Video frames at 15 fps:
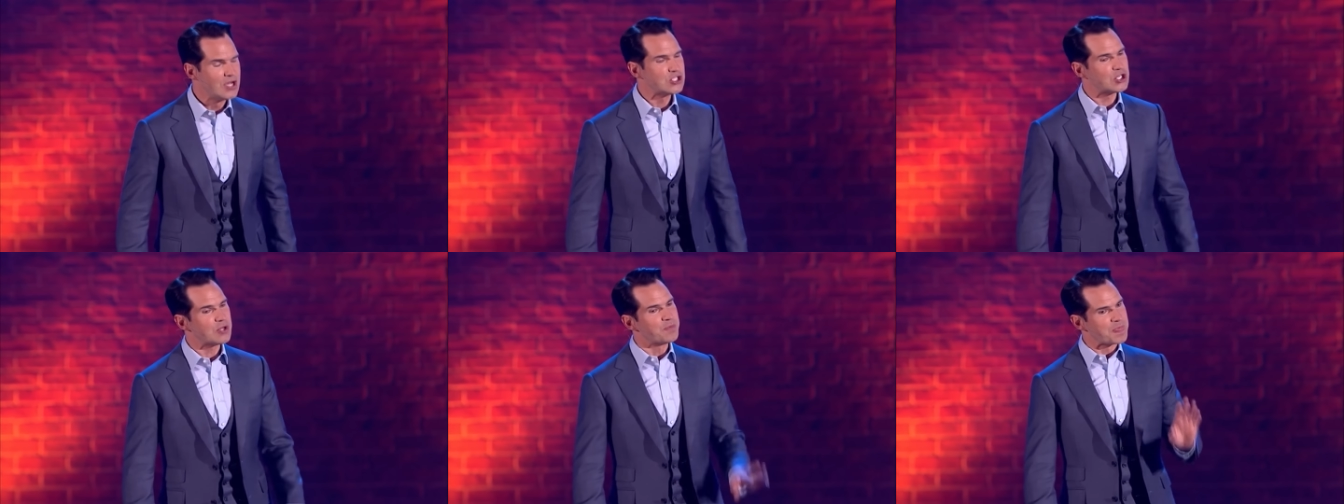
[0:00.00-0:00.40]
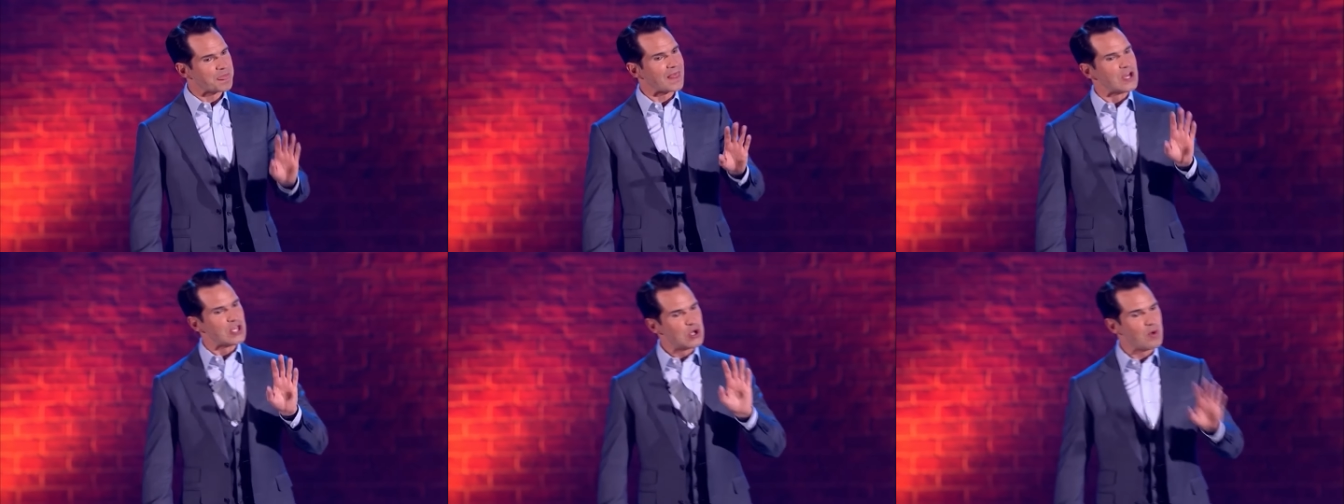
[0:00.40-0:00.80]
so
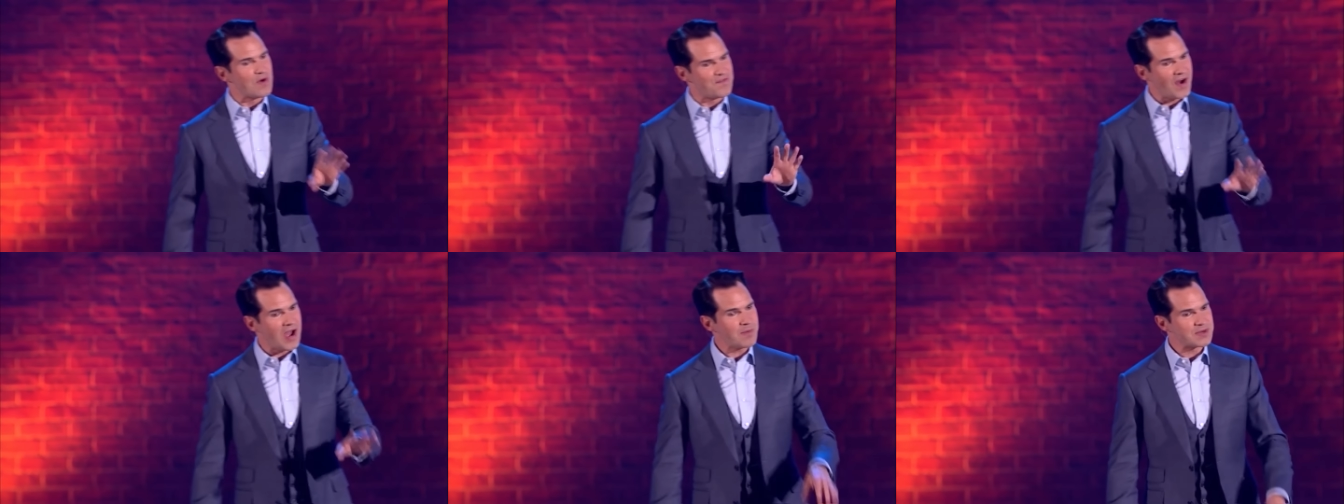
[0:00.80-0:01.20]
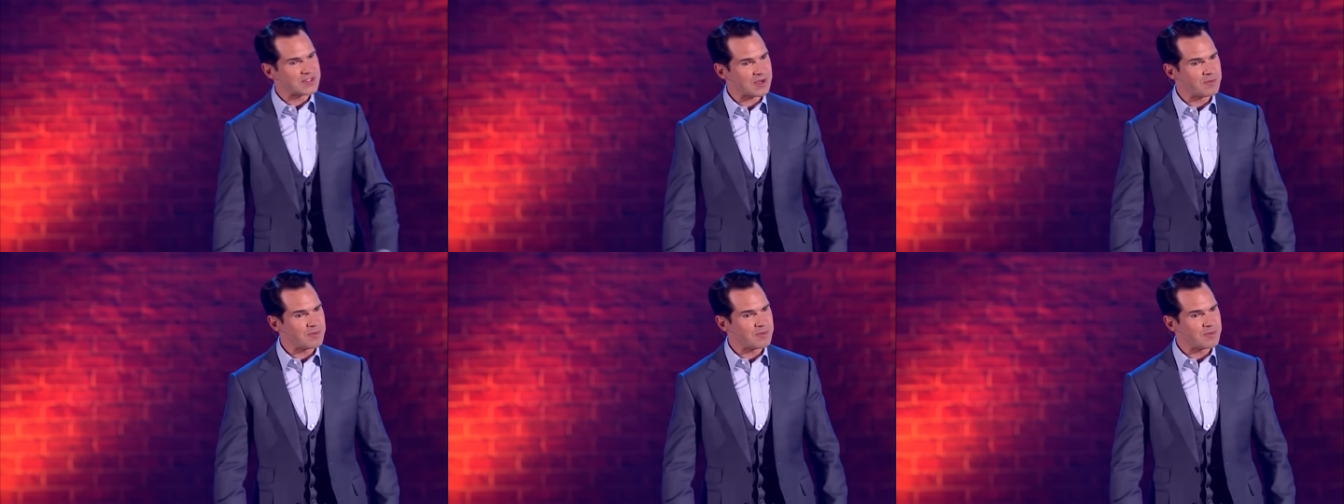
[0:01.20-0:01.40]
you were fine with